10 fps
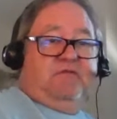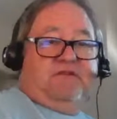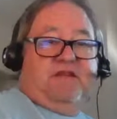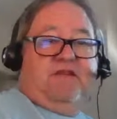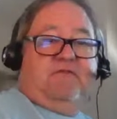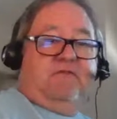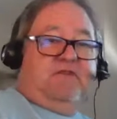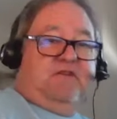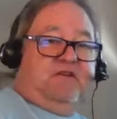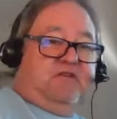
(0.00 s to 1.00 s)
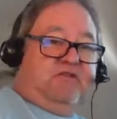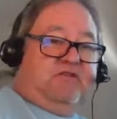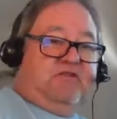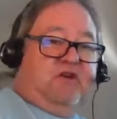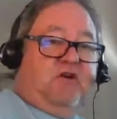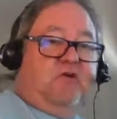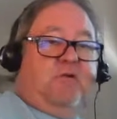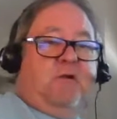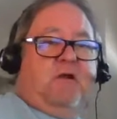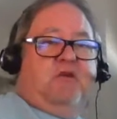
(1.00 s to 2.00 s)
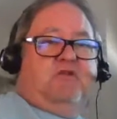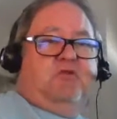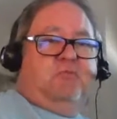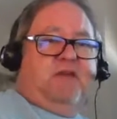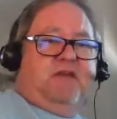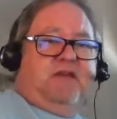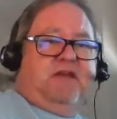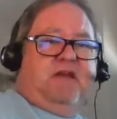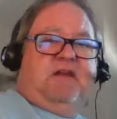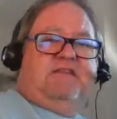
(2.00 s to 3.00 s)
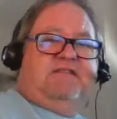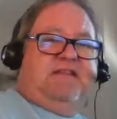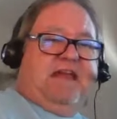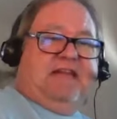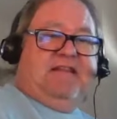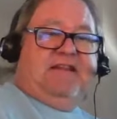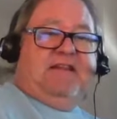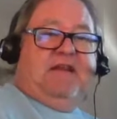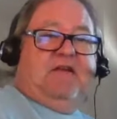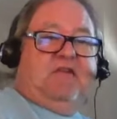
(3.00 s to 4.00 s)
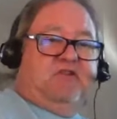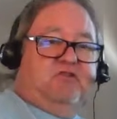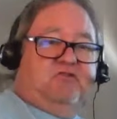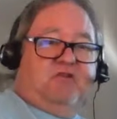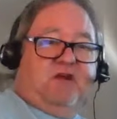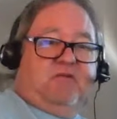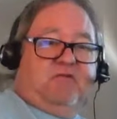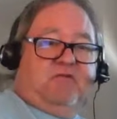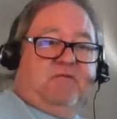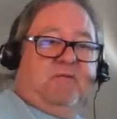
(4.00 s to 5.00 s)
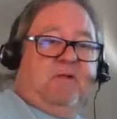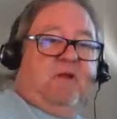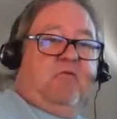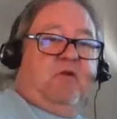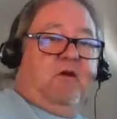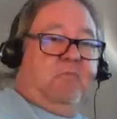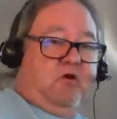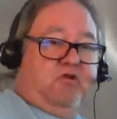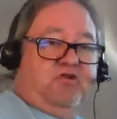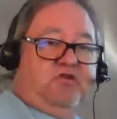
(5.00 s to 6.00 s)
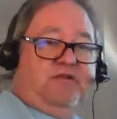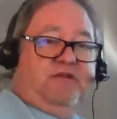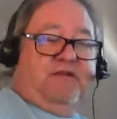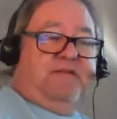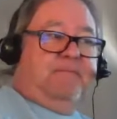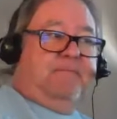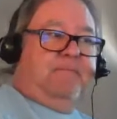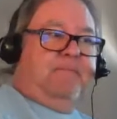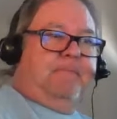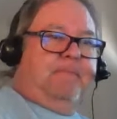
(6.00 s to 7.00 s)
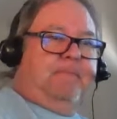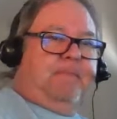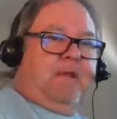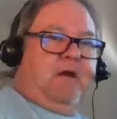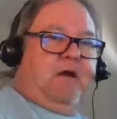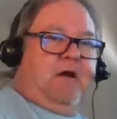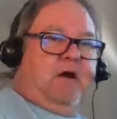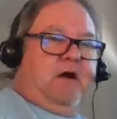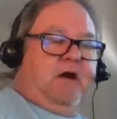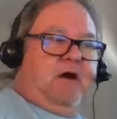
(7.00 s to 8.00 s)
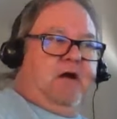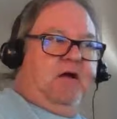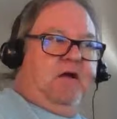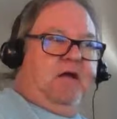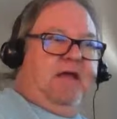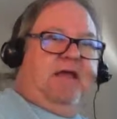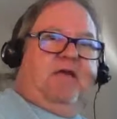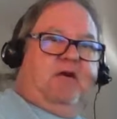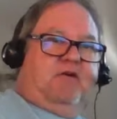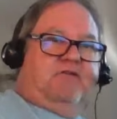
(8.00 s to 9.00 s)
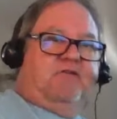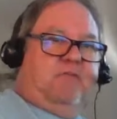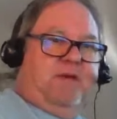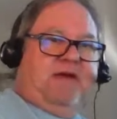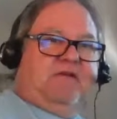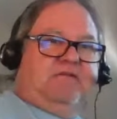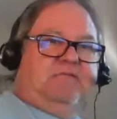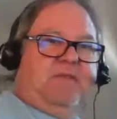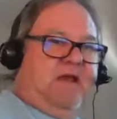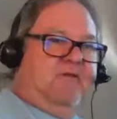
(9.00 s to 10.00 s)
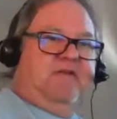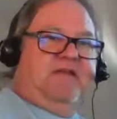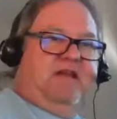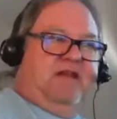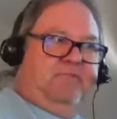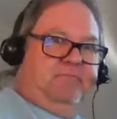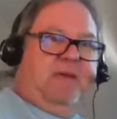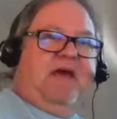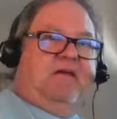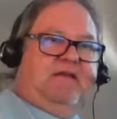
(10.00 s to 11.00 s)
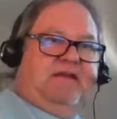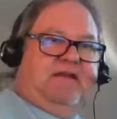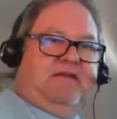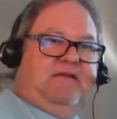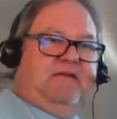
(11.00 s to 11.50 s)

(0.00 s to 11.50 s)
10, 15 years ago, to being a daily struggle emotionally, and also a battle every day, battling.